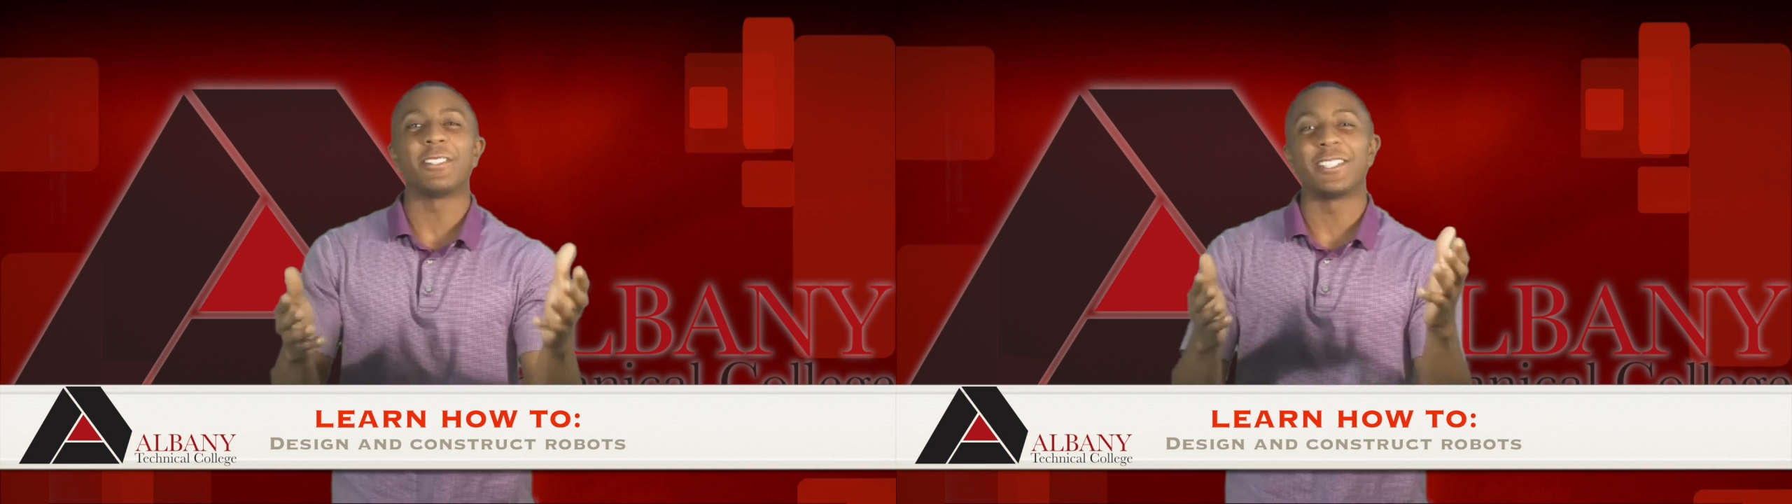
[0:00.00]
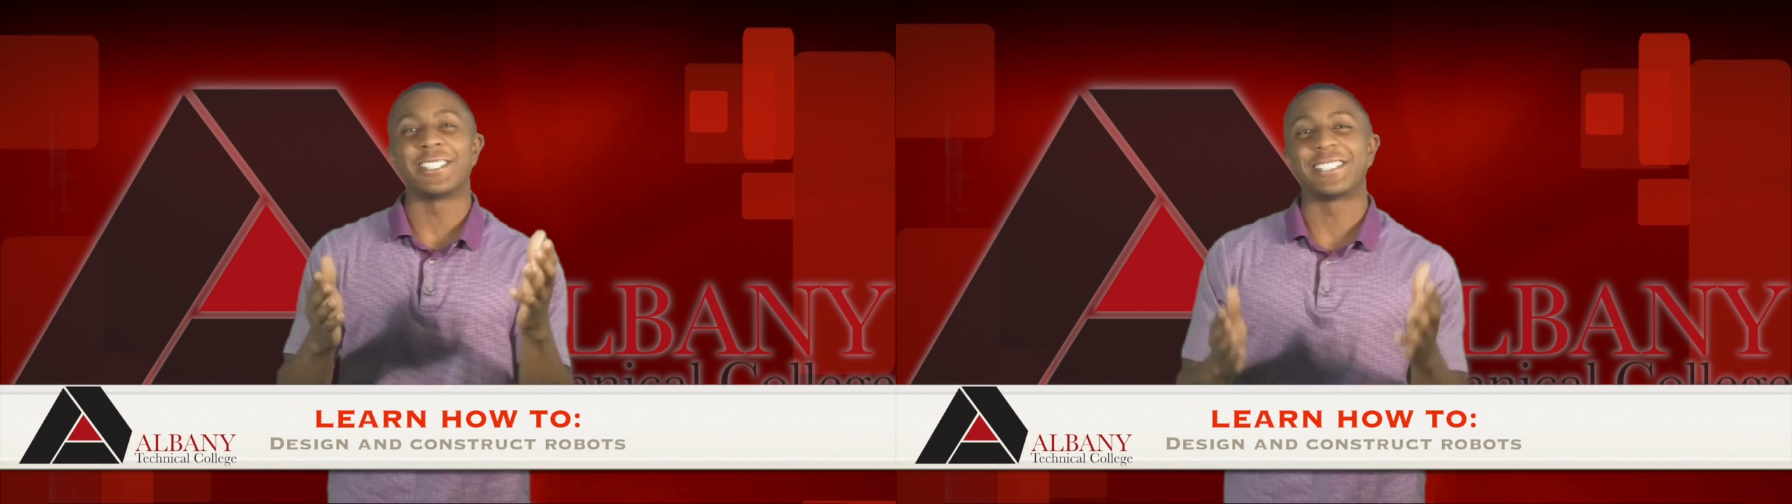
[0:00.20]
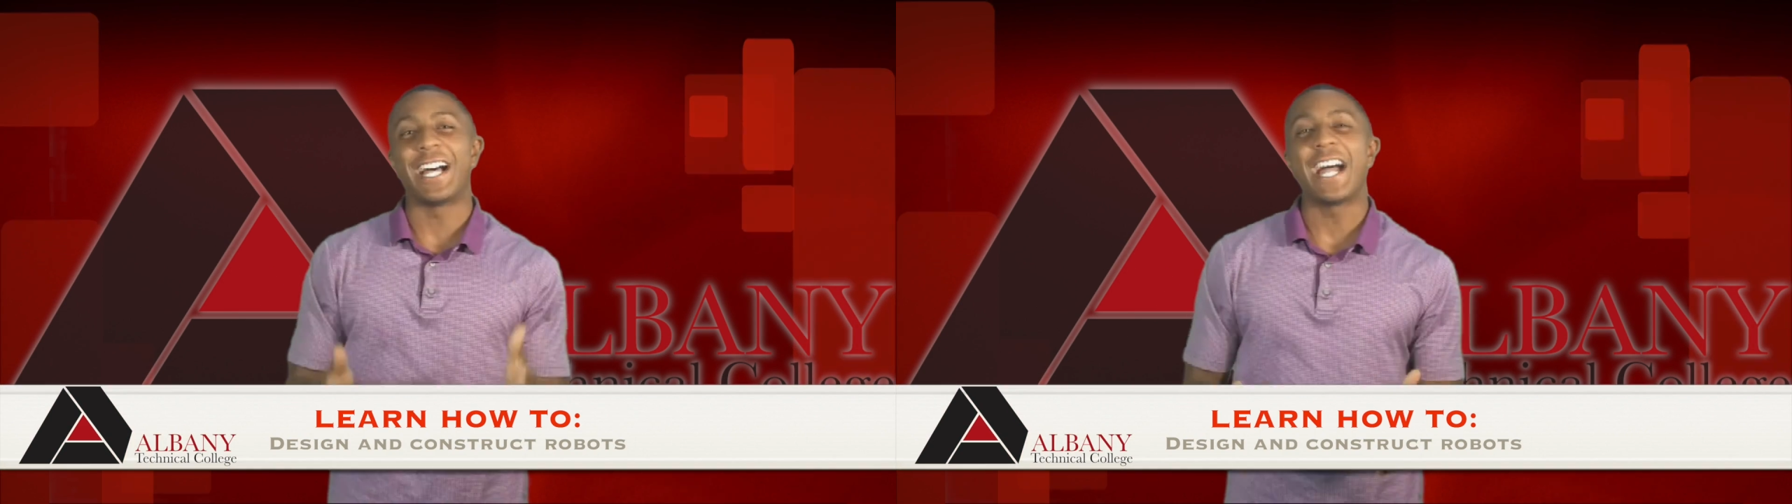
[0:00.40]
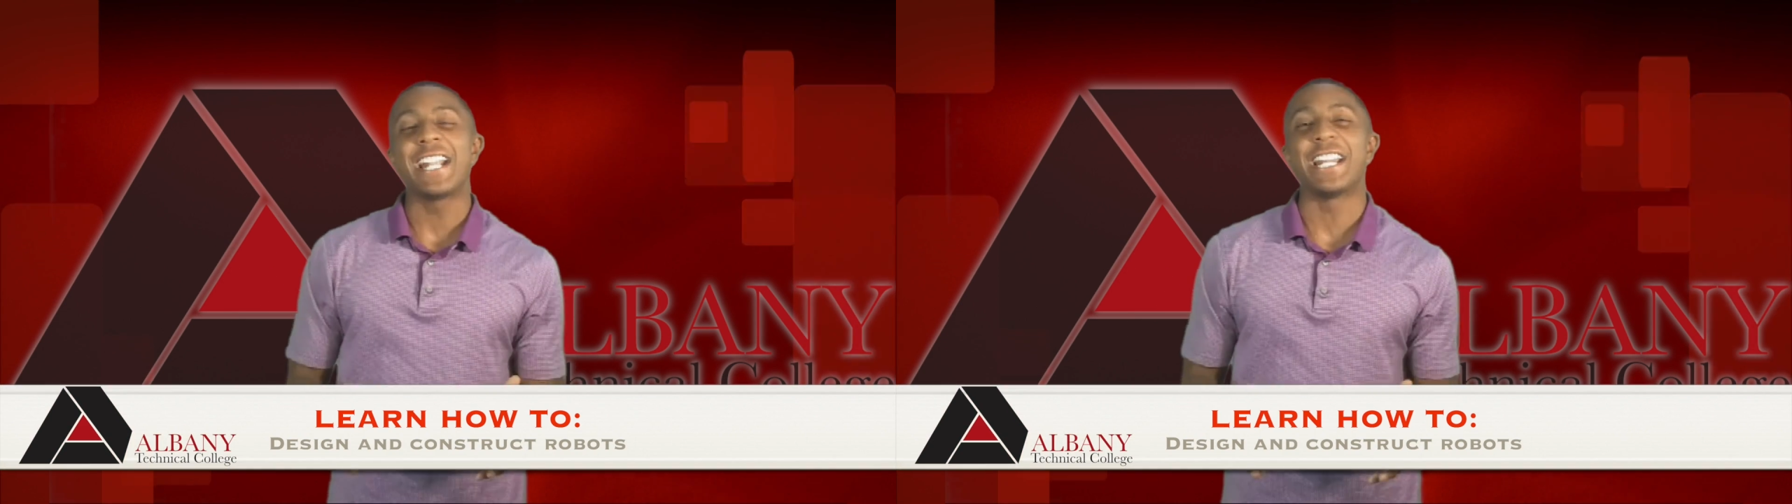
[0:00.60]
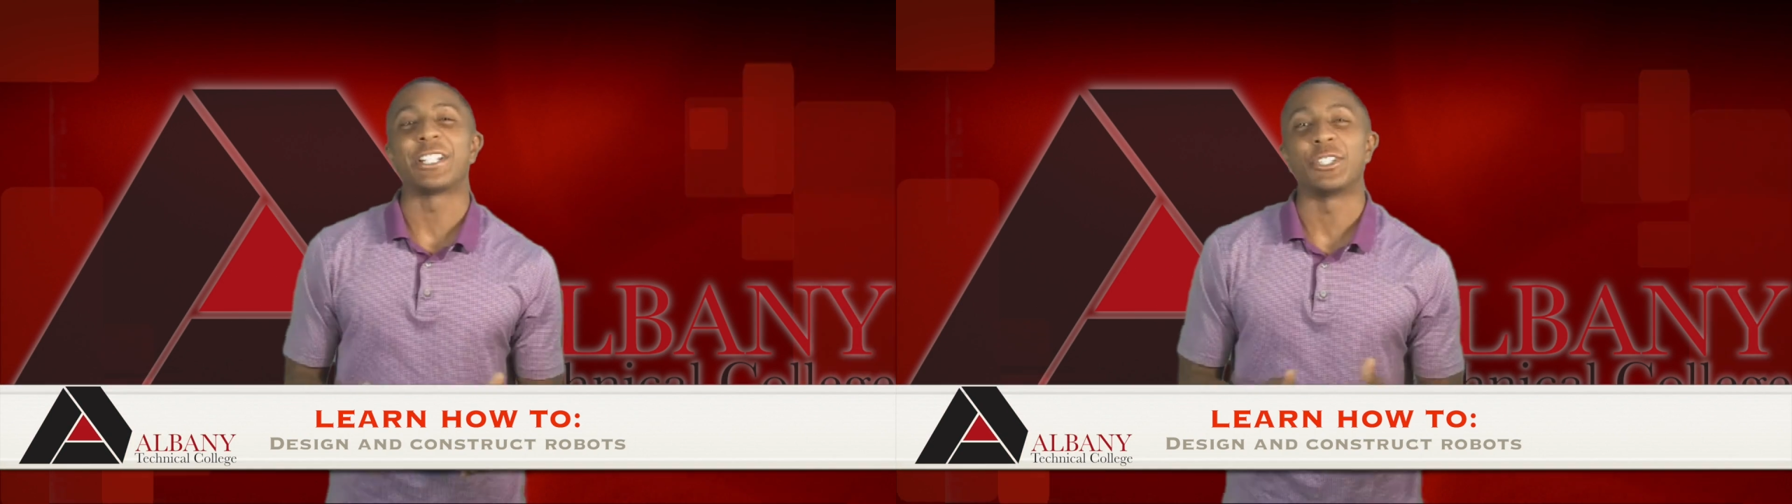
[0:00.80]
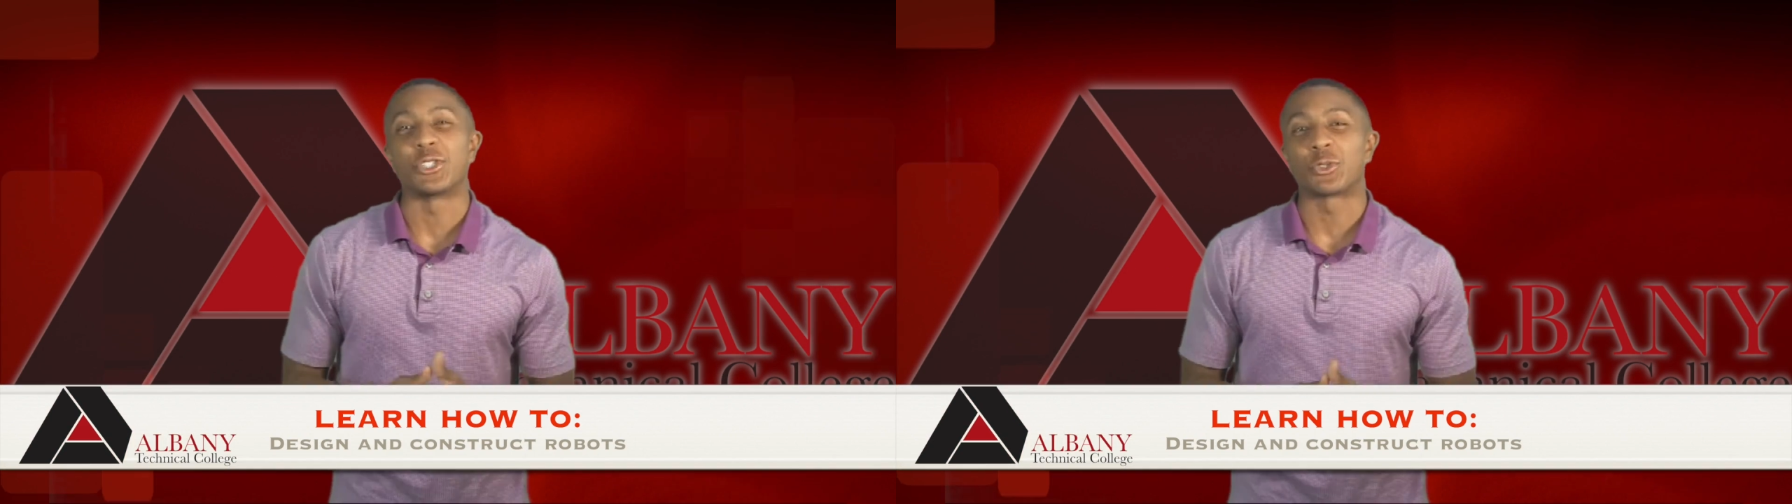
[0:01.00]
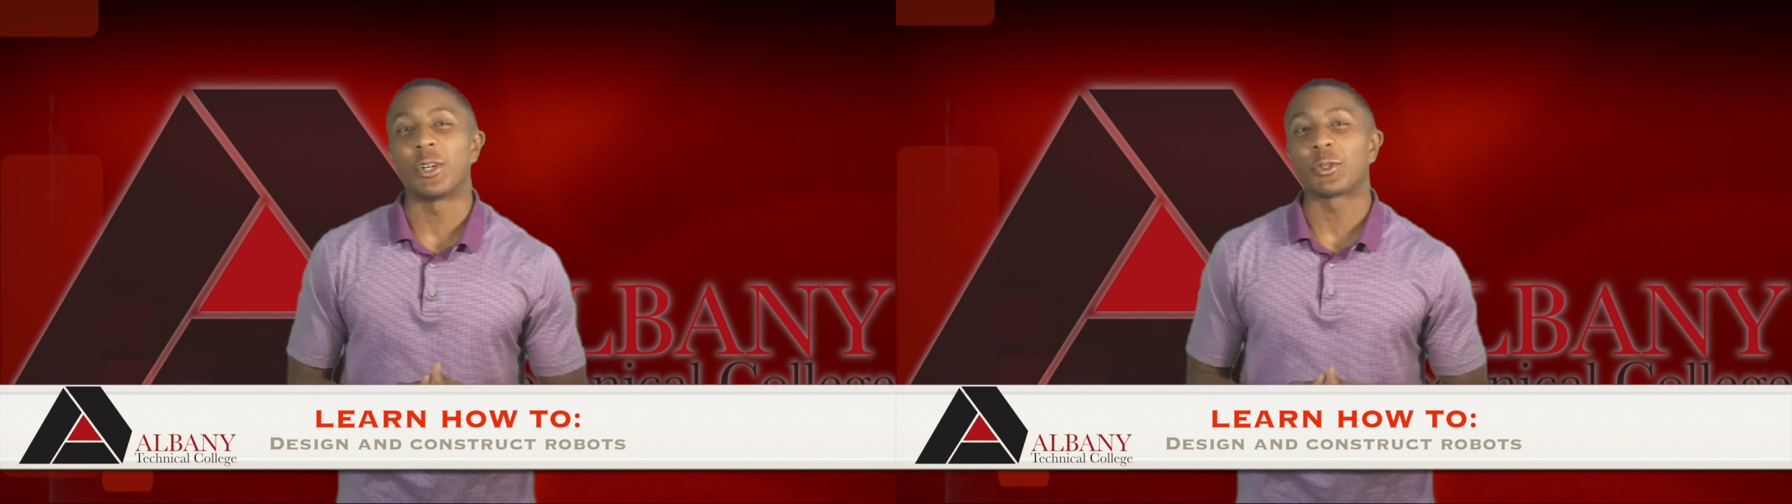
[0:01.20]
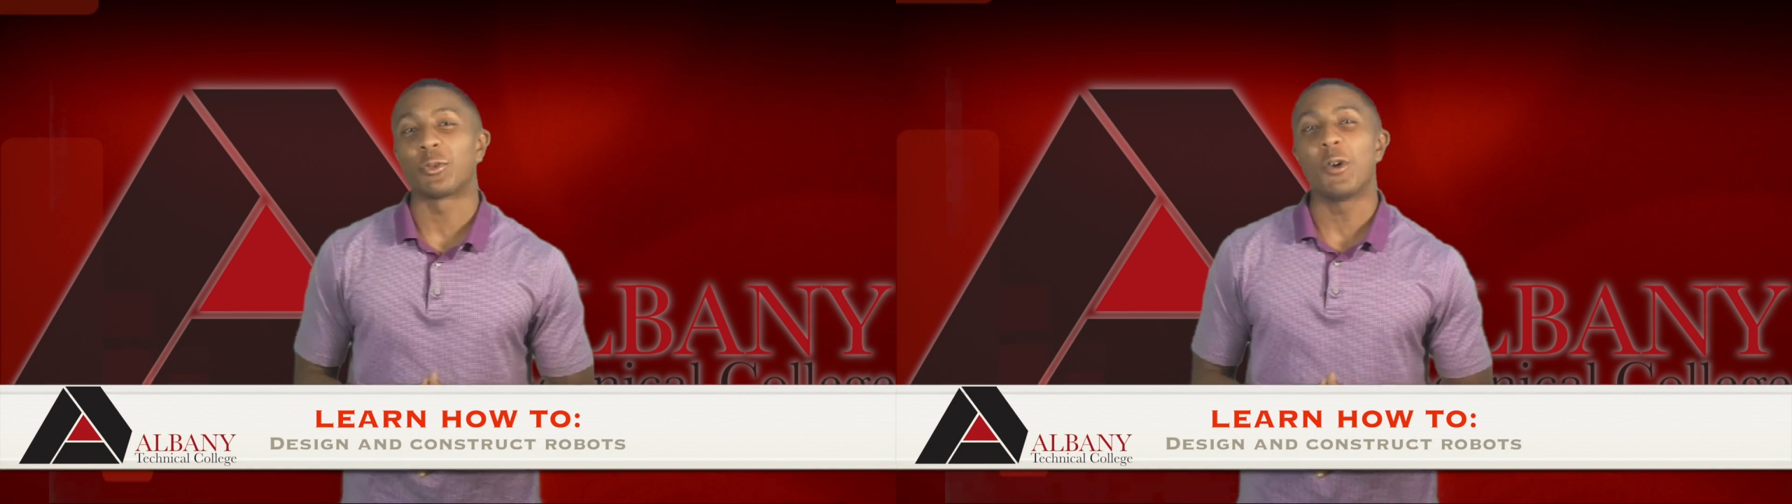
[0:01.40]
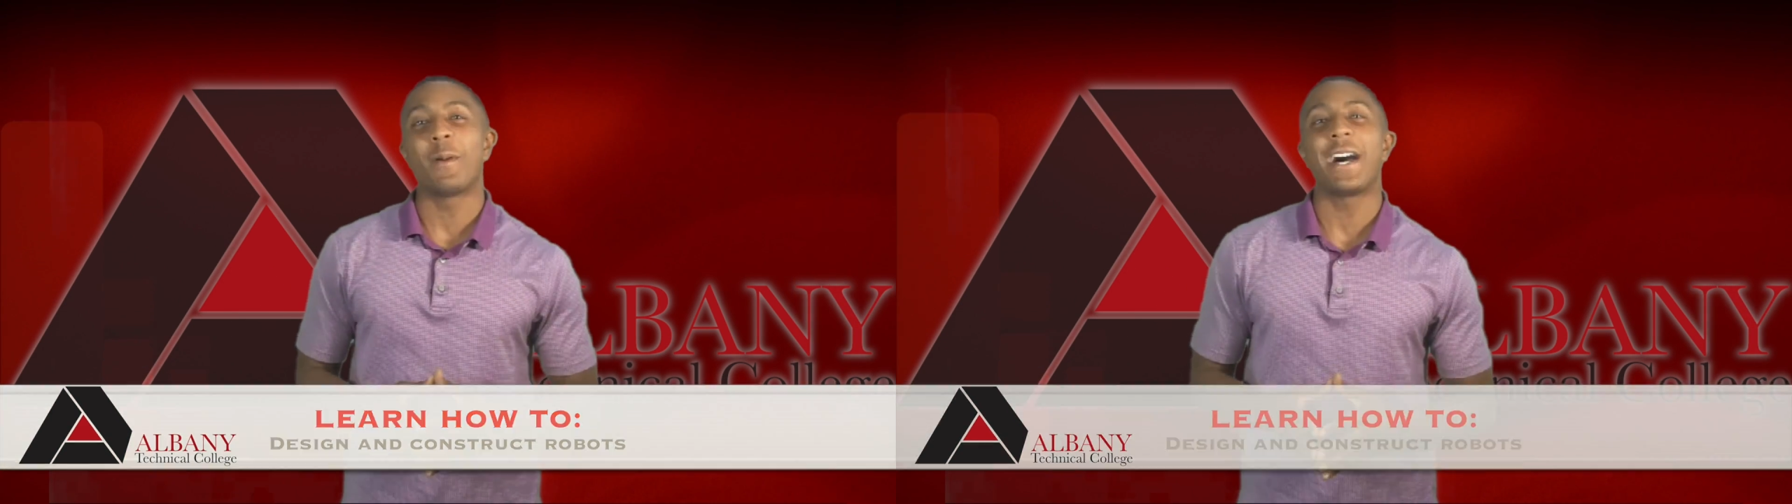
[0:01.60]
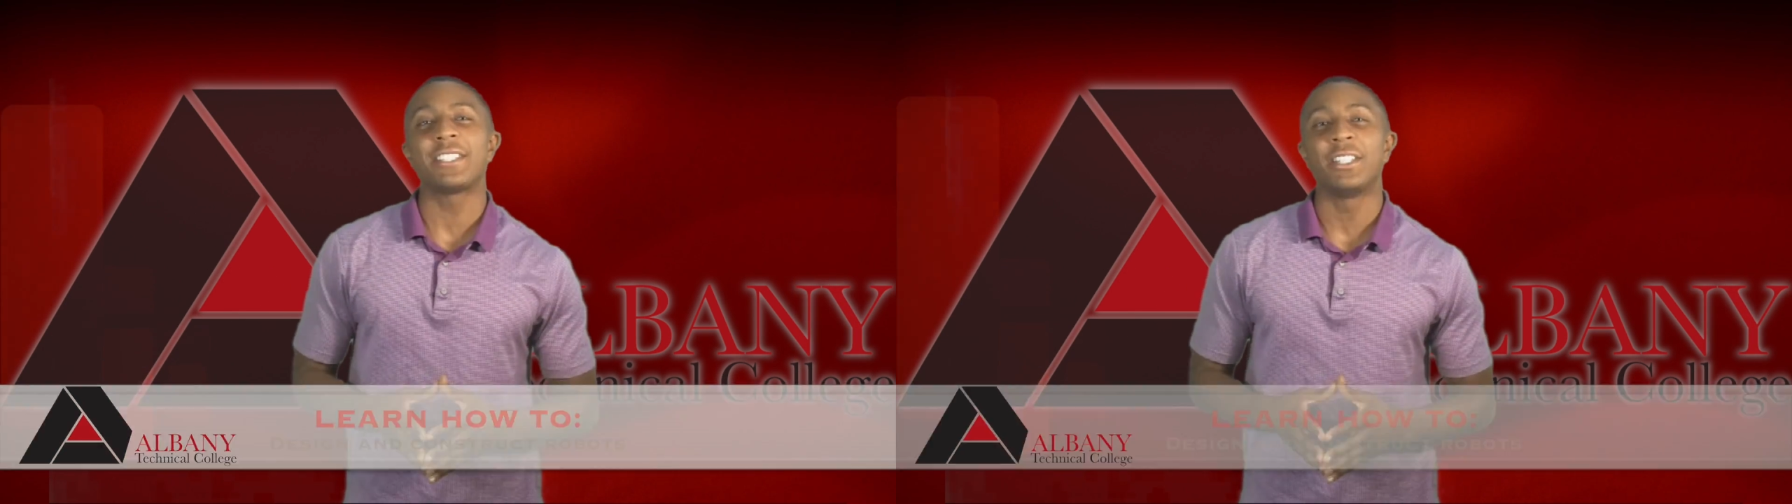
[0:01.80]
to design and construct
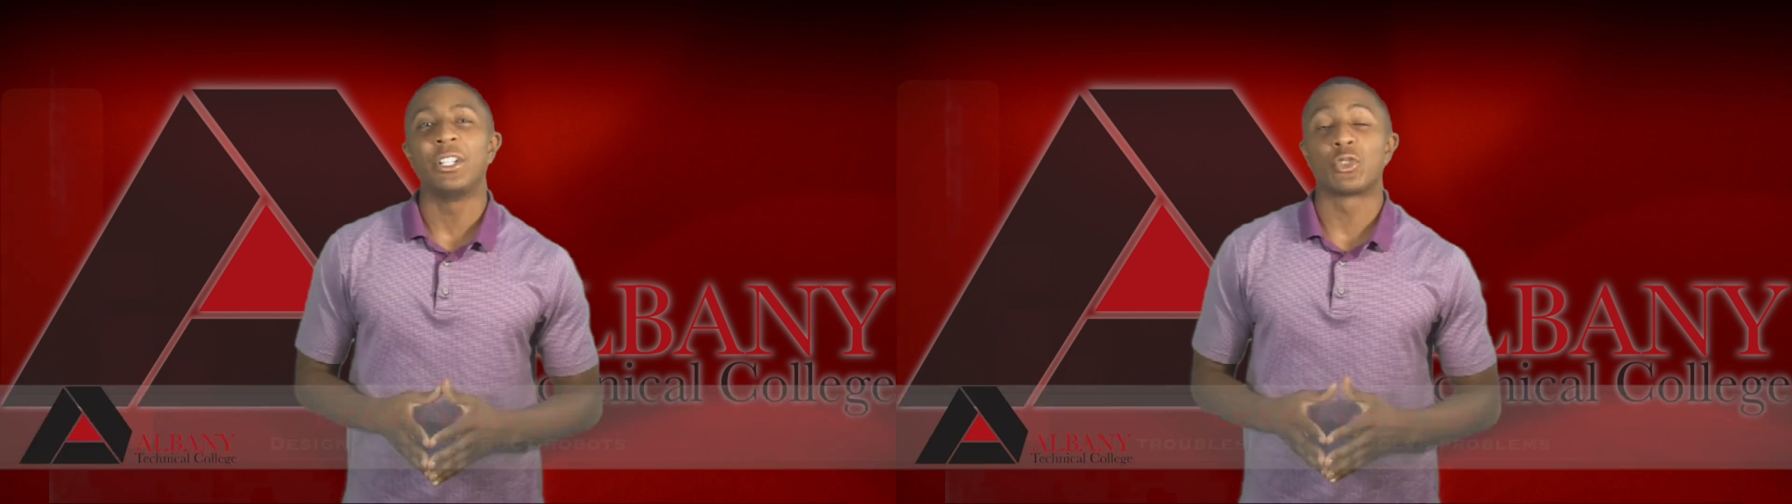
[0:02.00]
robots,